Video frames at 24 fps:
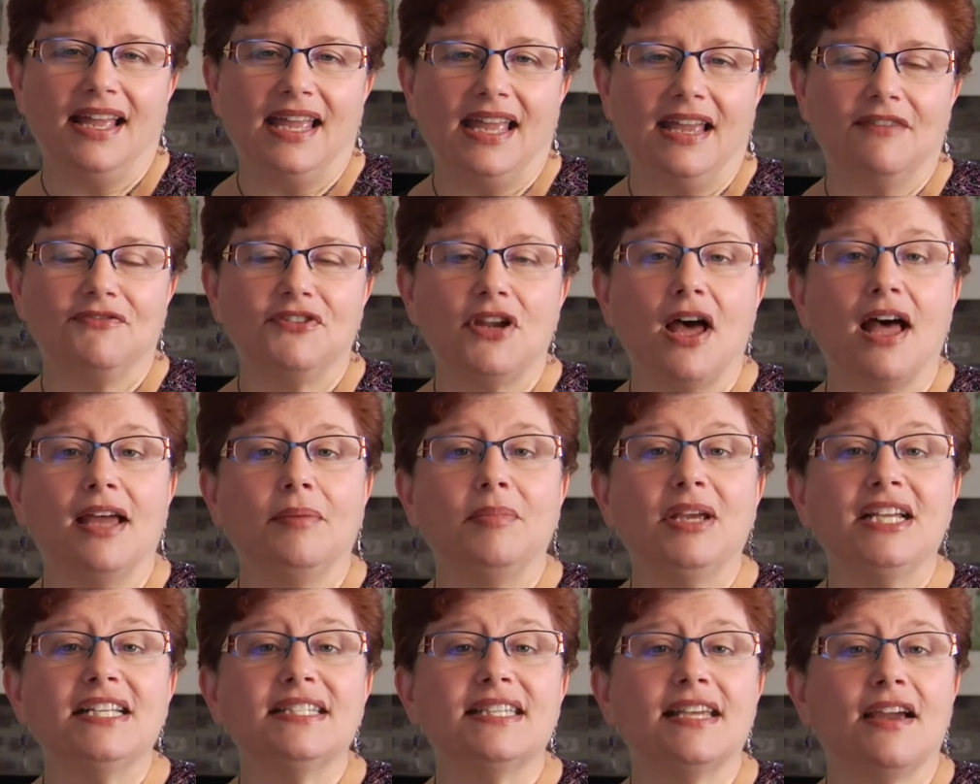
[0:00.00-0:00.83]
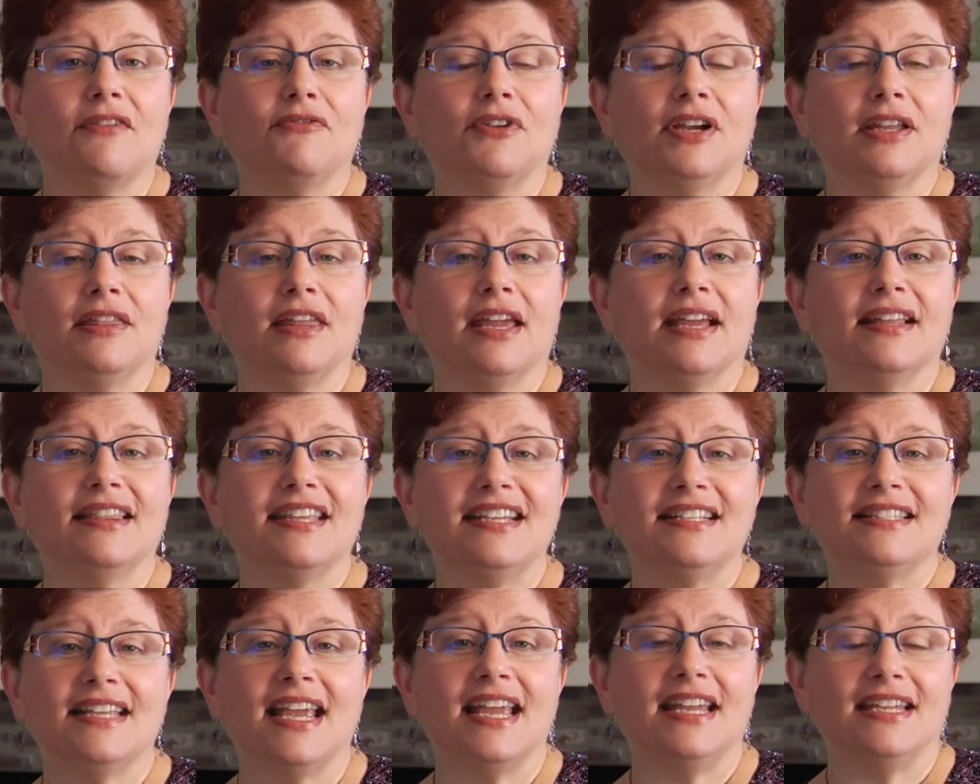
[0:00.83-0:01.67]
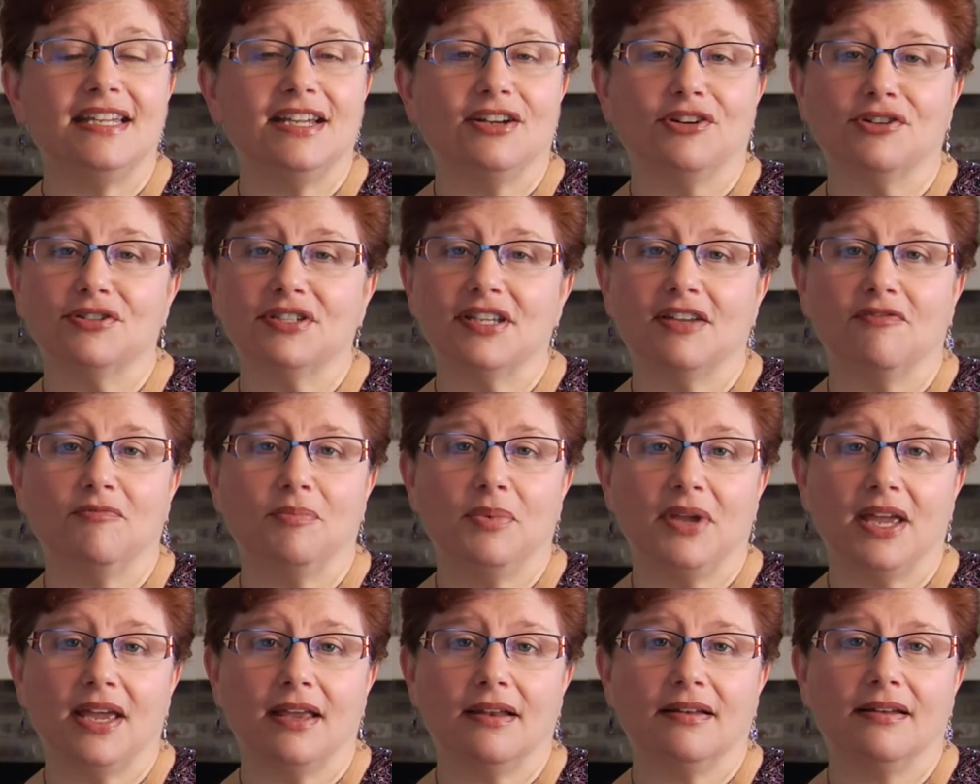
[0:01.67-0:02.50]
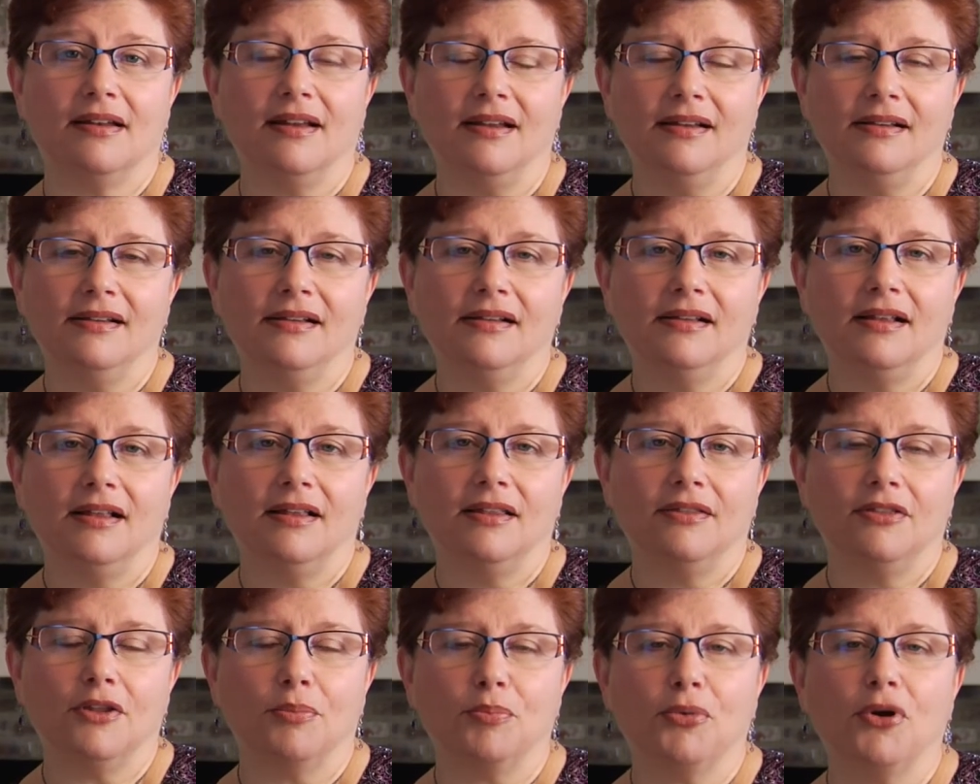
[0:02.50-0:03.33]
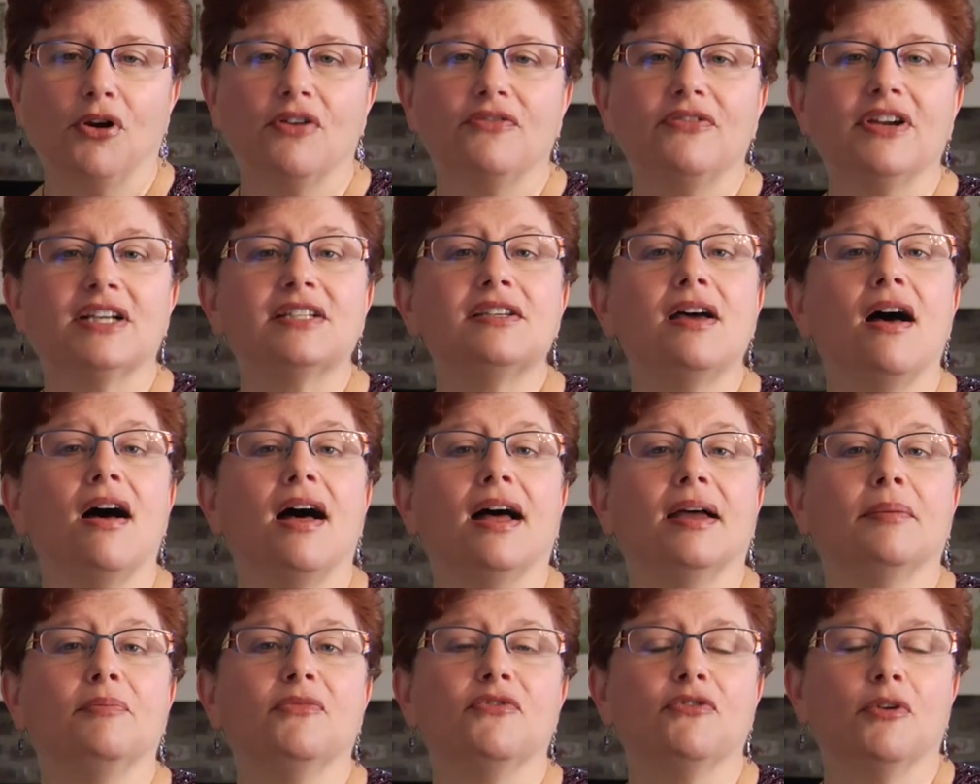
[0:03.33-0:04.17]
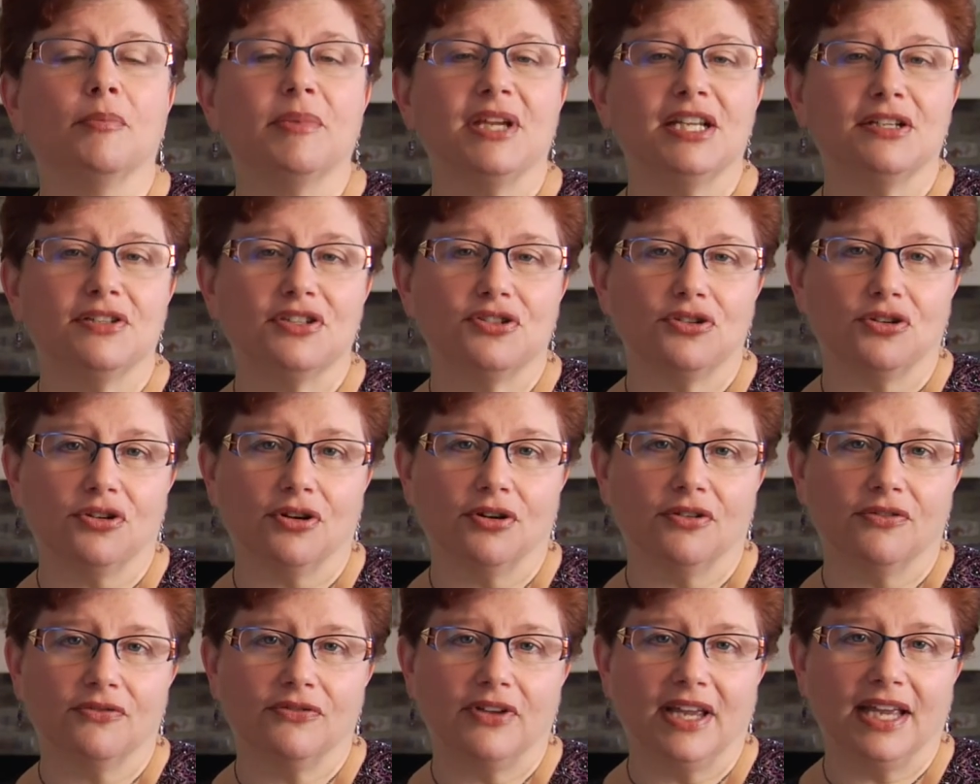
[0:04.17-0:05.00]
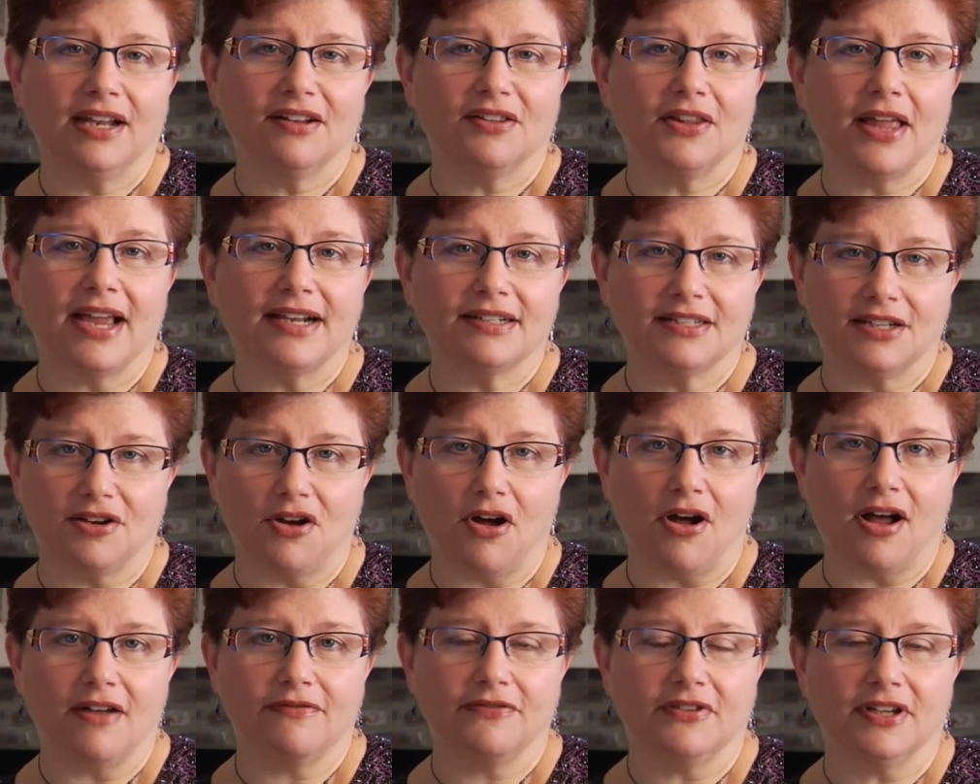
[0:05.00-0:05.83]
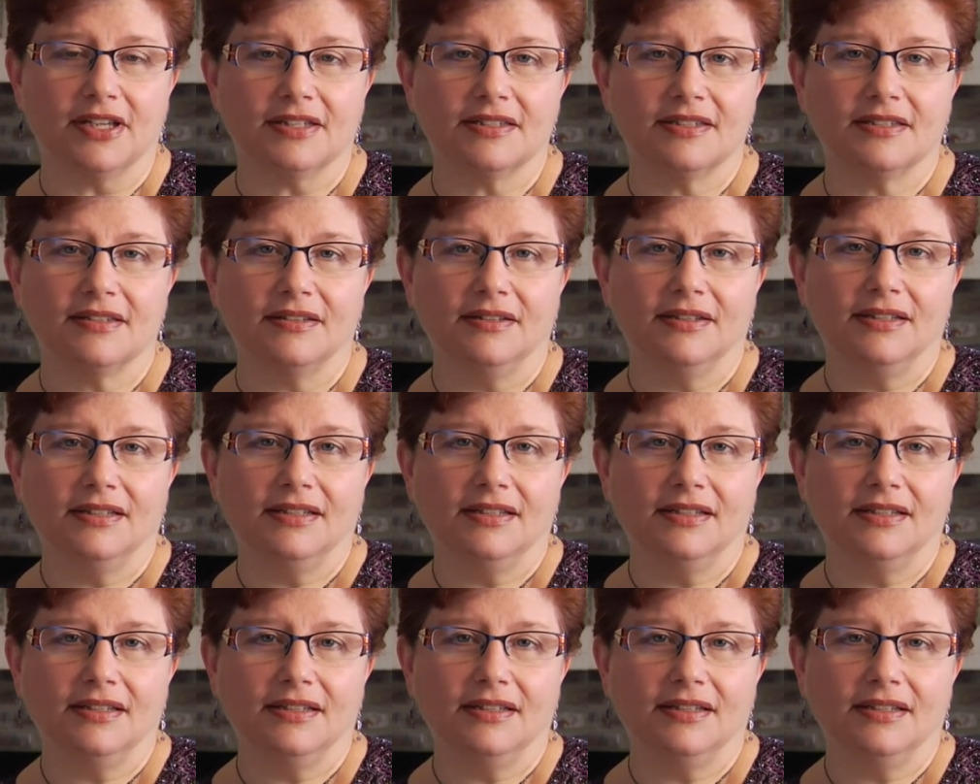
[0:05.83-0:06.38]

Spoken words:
If timing is everything, these 8 years have been the perfect time for me to serve in elected office.